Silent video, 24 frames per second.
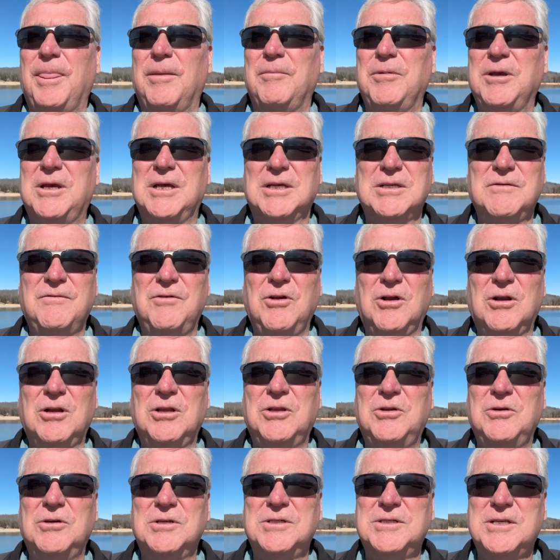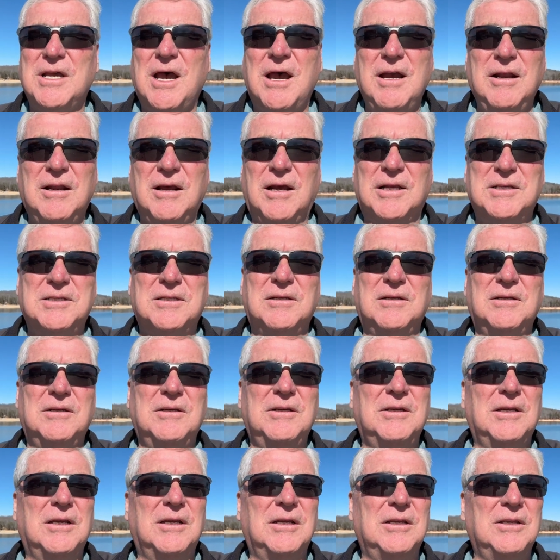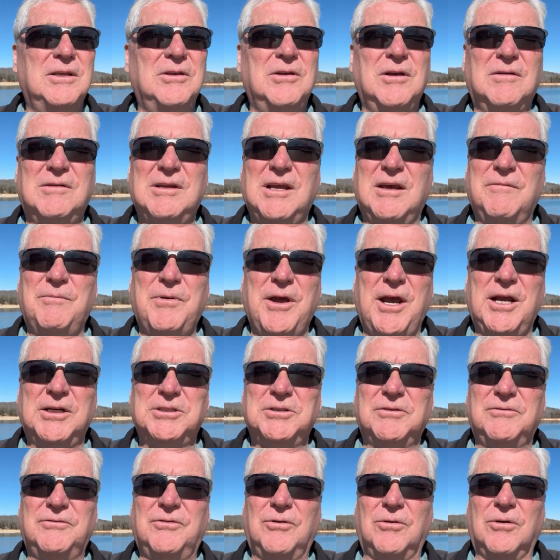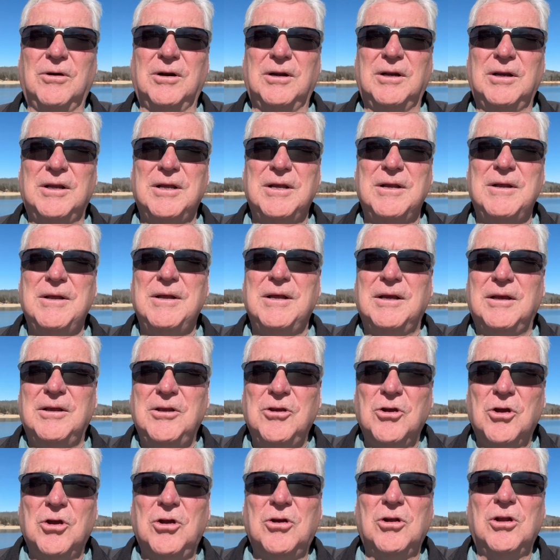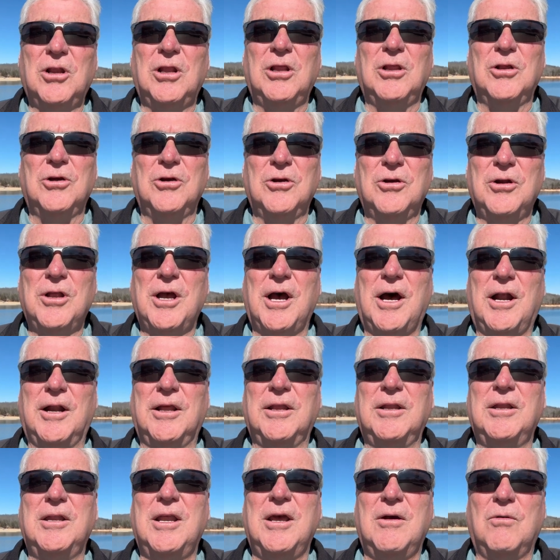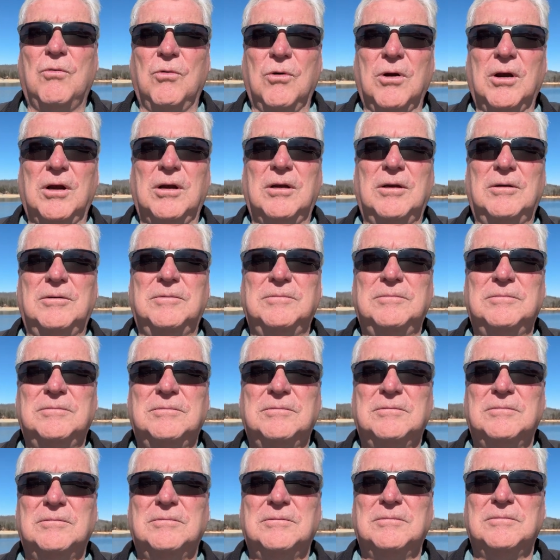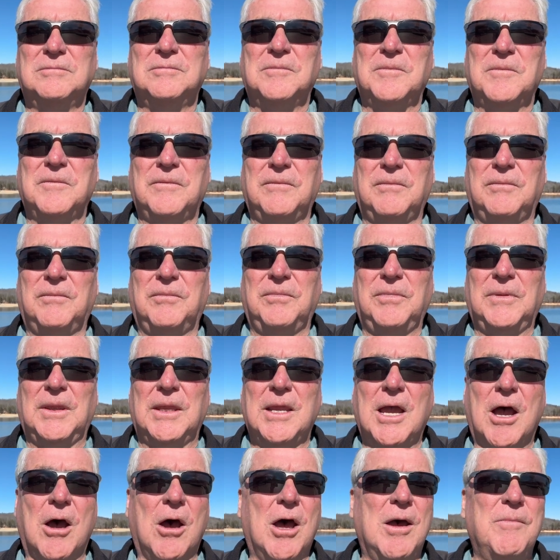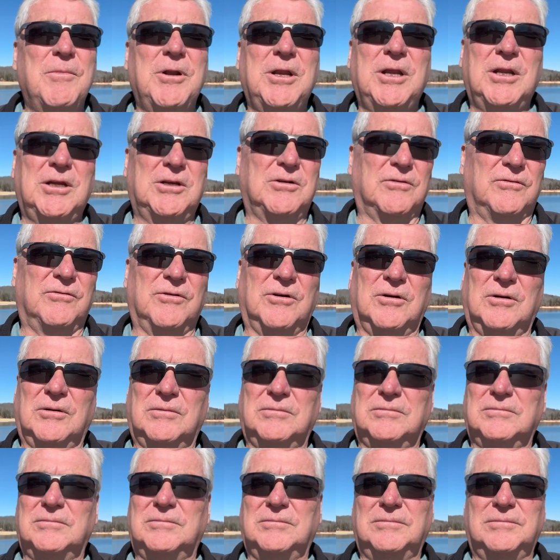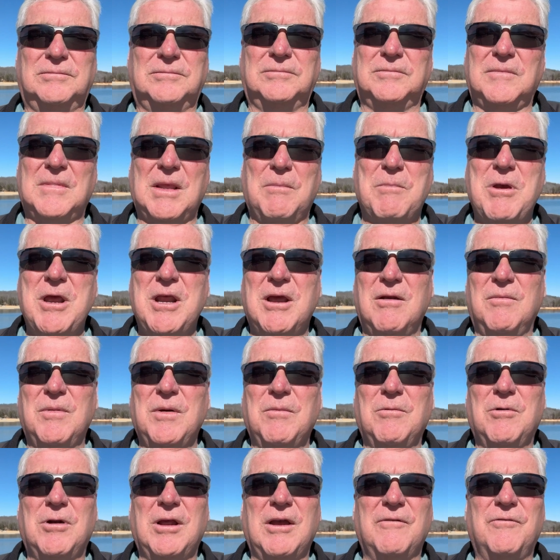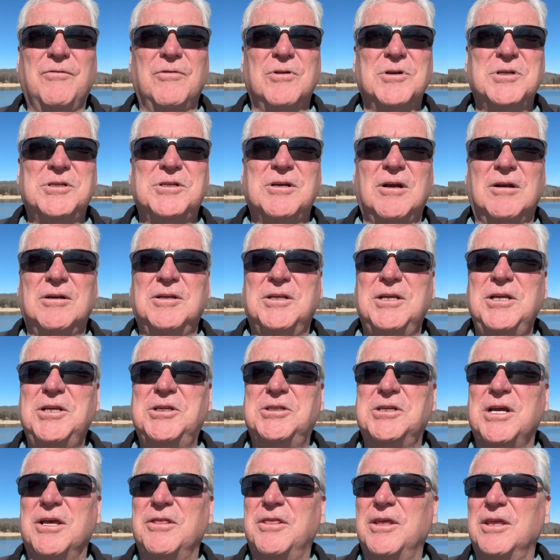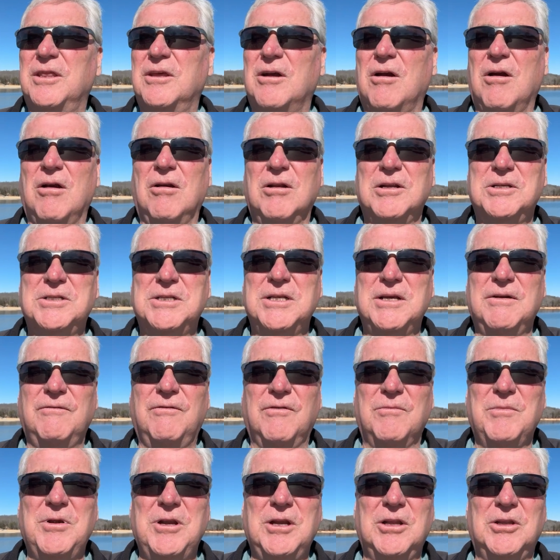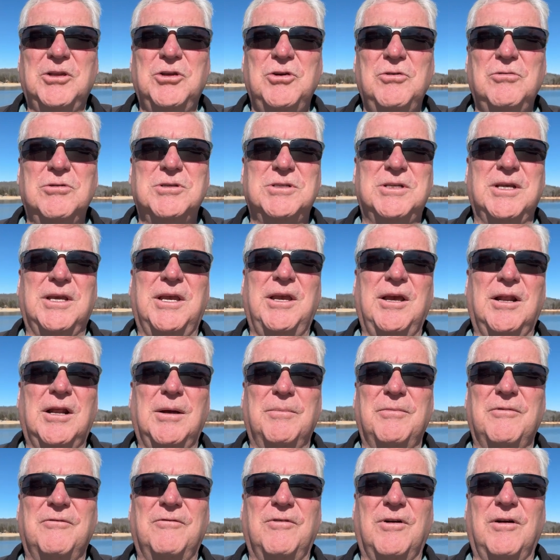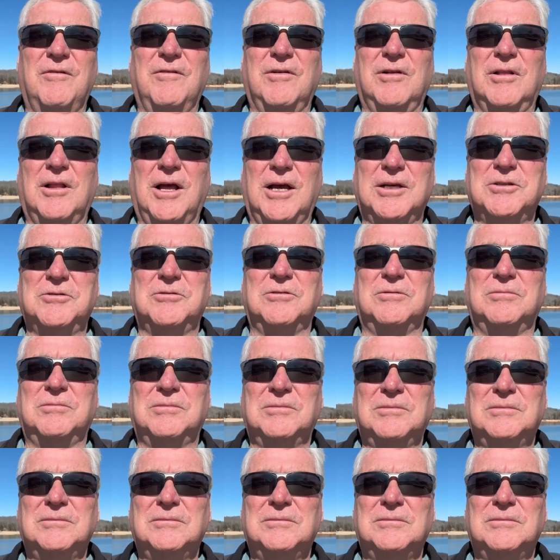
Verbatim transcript: Because if you're going to do a side hustle, and you have to have passion for it. You're going to learn how to network. Now, I'm an introvert. Man, I remember when I first started teaching, I think the hardest thing for me to do was to get up in front of the classroom.